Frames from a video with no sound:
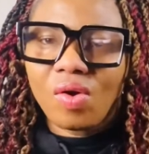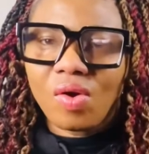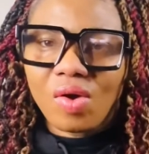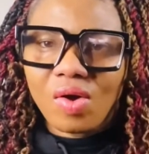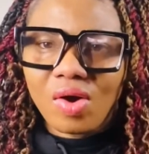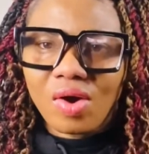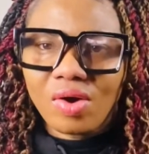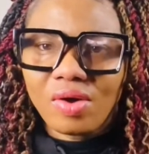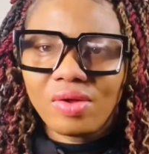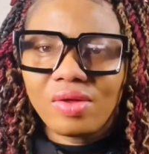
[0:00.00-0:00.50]

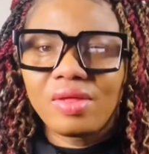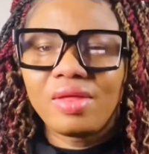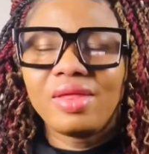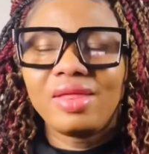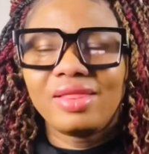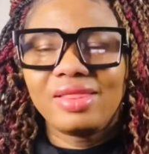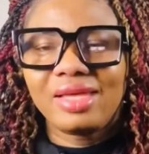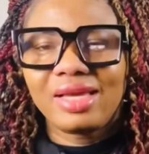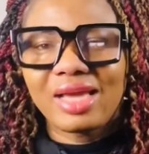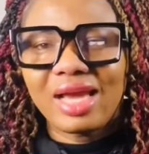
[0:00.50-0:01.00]
or
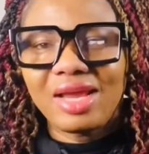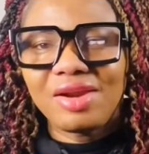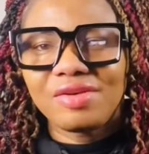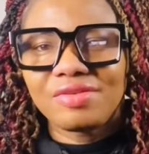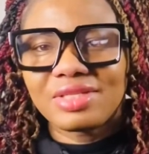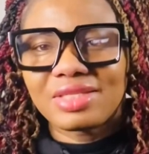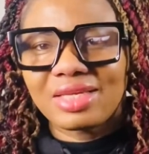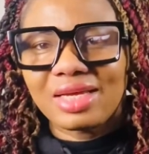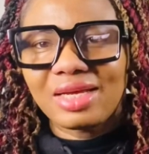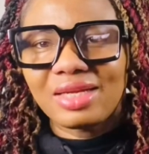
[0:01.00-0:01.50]
the kind
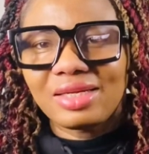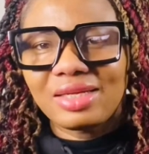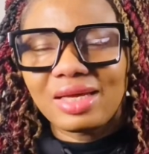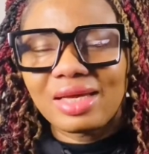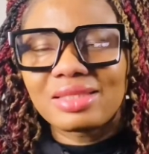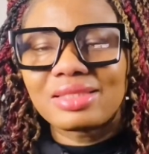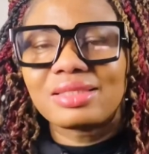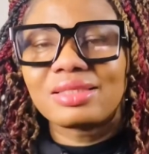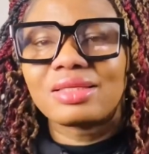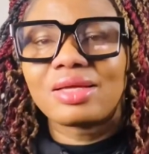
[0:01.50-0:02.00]
of sand
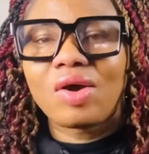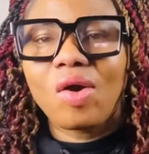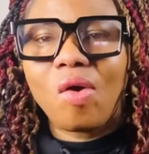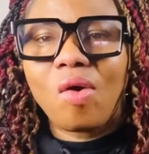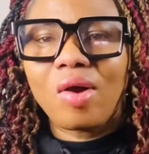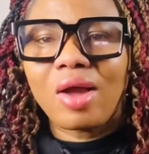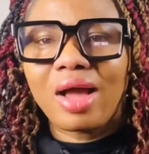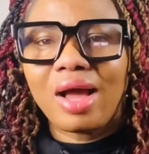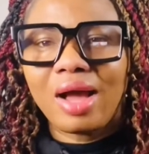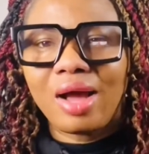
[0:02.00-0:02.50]
that
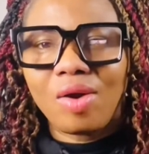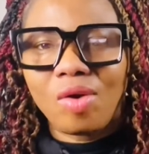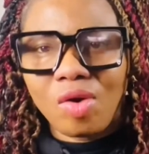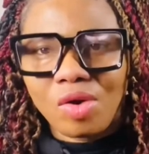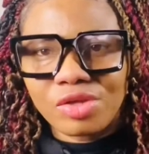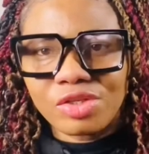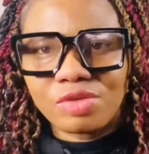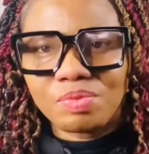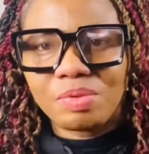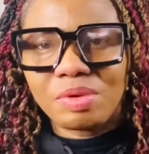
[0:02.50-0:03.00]
can
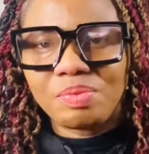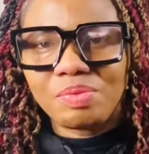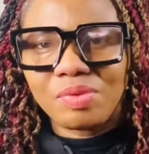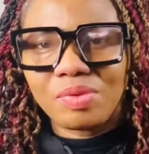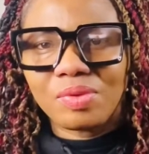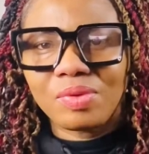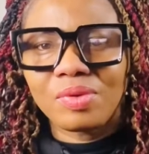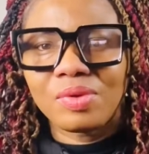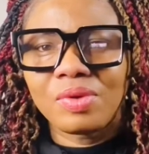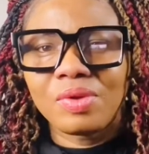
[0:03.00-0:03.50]
hurt
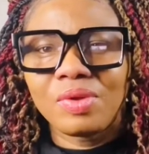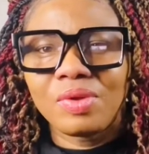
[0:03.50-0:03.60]
people,